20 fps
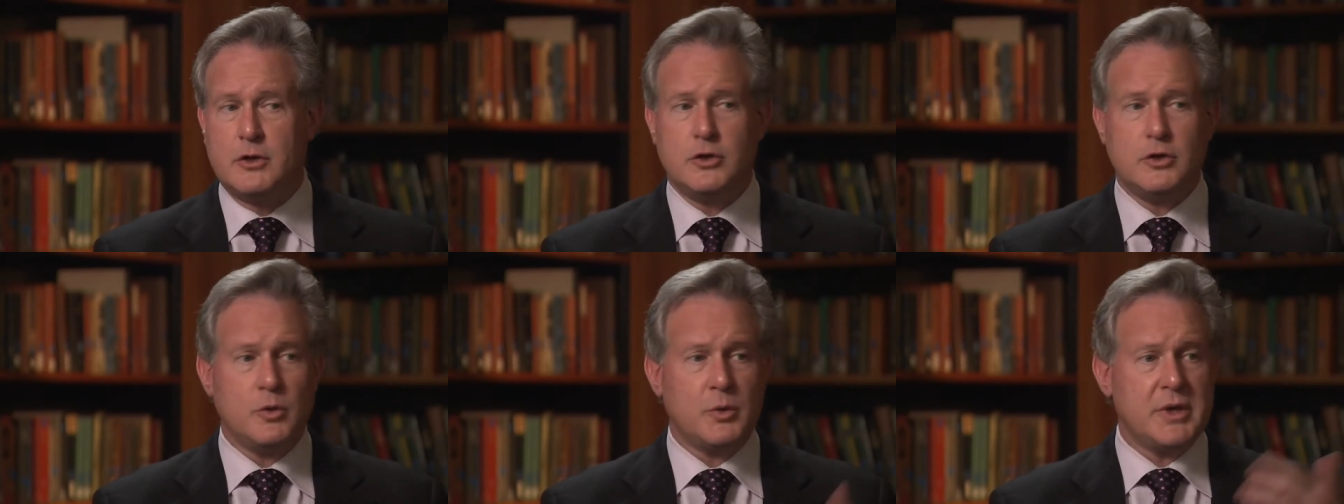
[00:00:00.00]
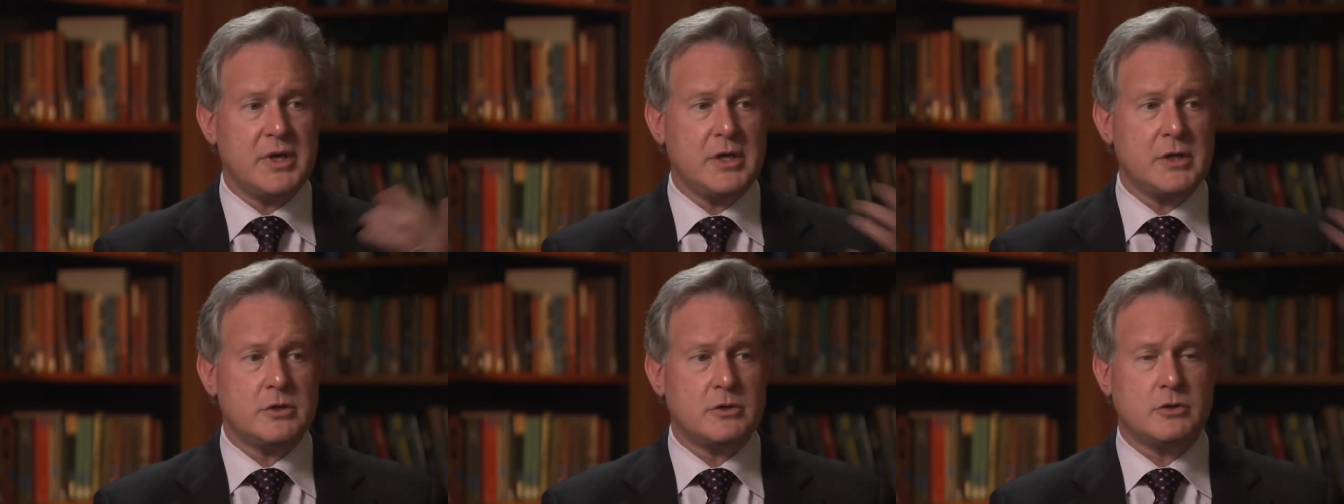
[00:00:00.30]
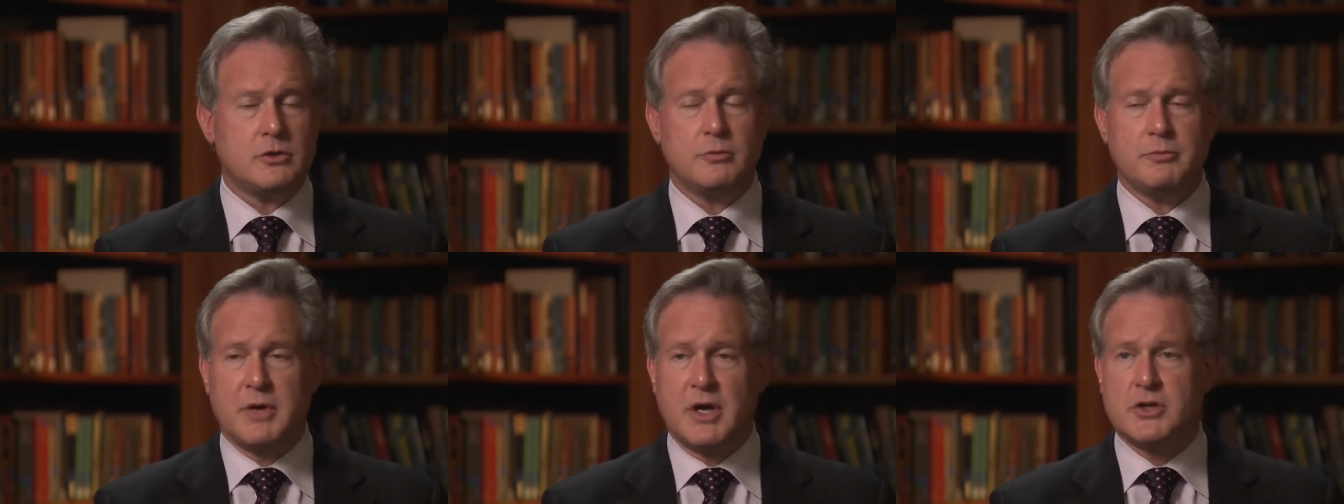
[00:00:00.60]
You eat
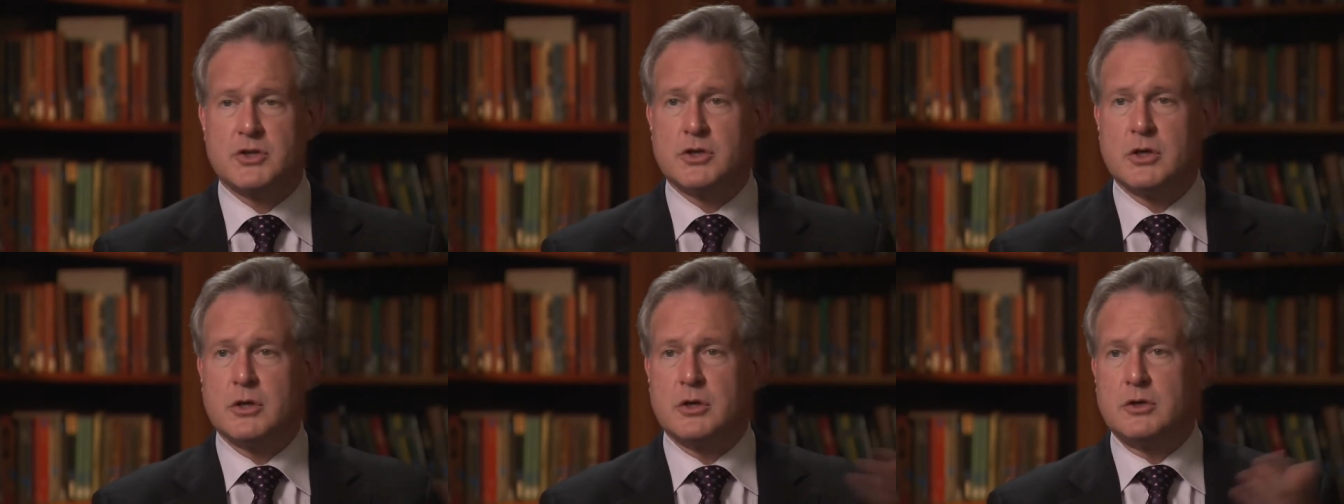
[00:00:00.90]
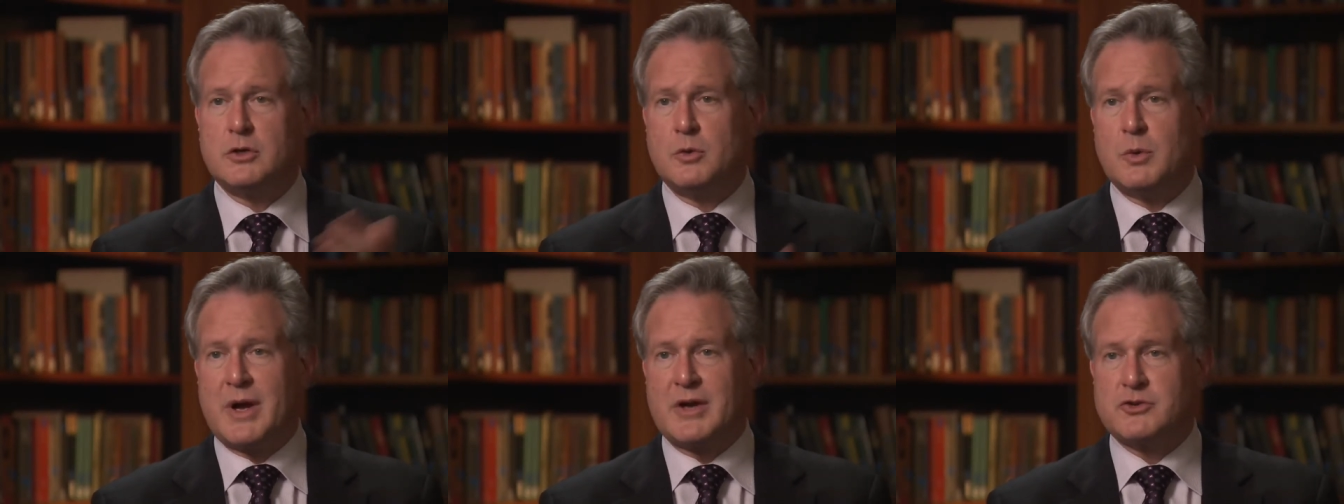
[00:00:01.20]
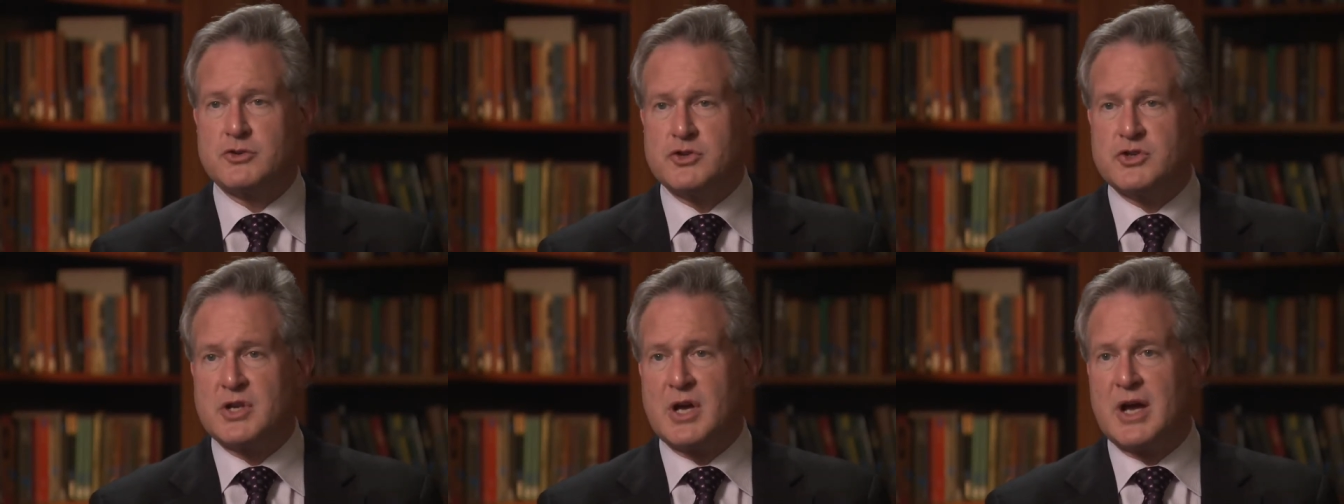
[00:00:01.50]
too much, you
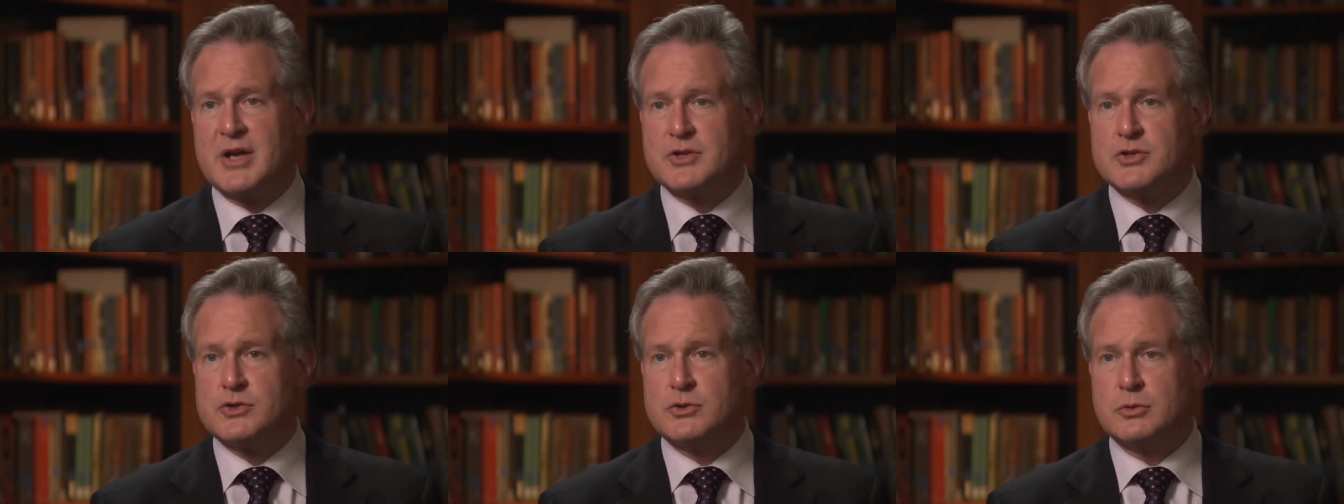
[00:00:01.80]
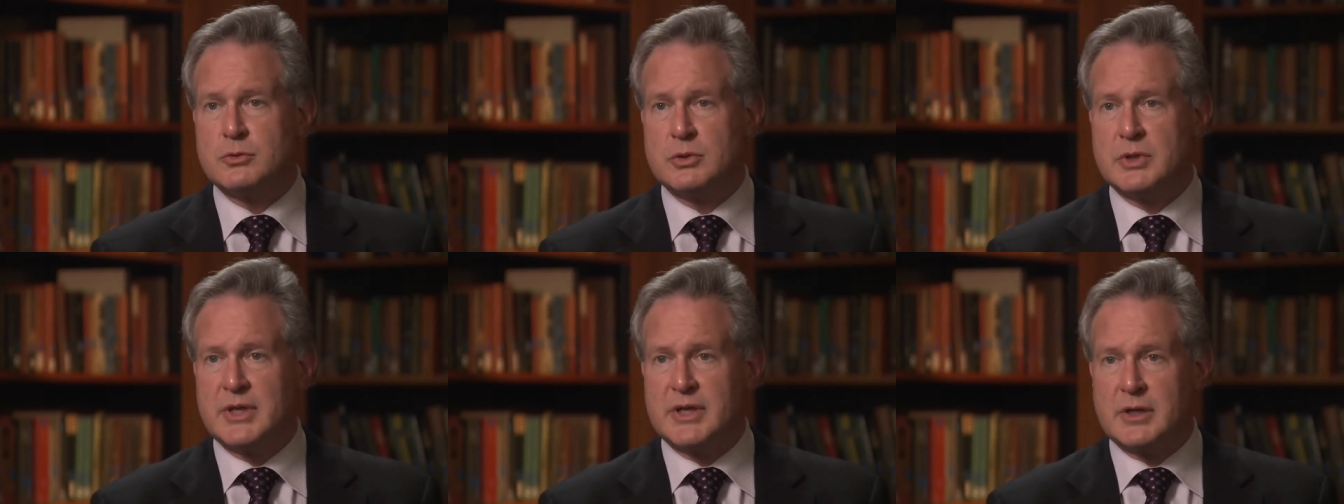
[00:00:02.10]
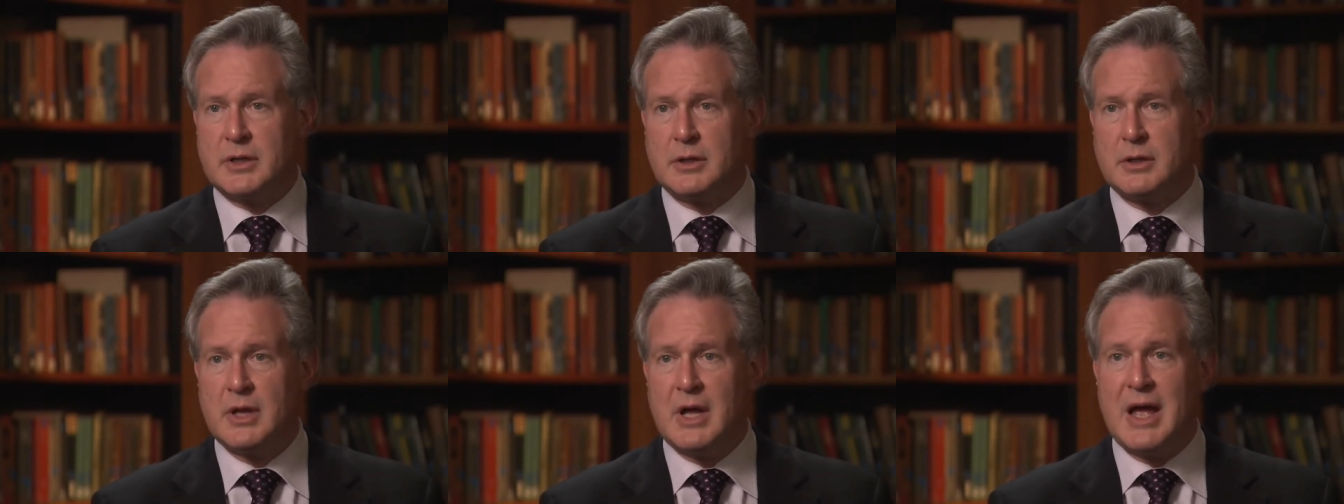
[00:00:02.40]
exercise too
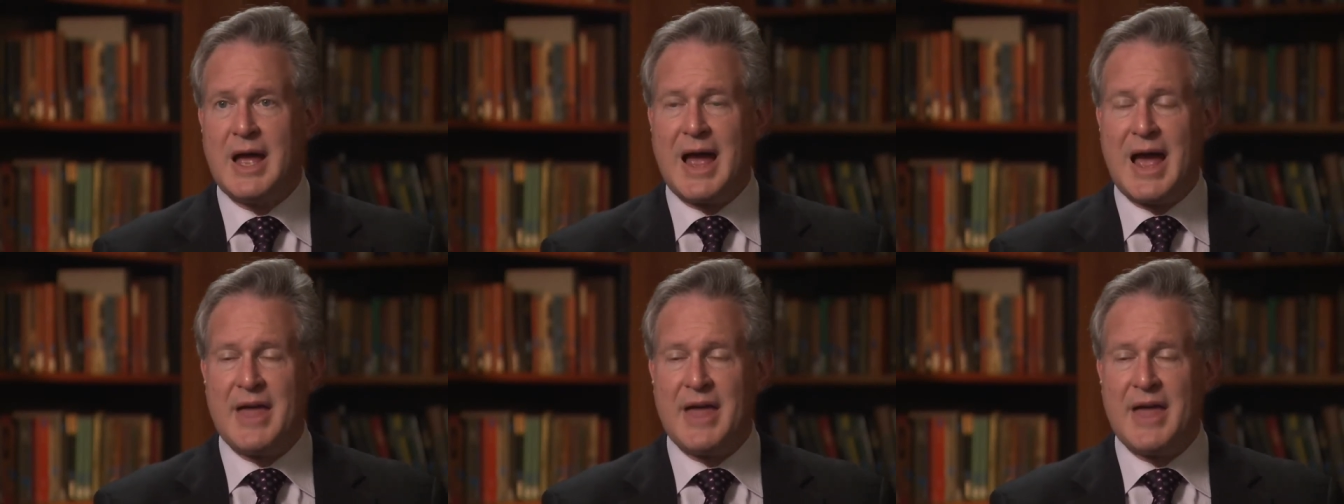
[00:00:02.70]
little,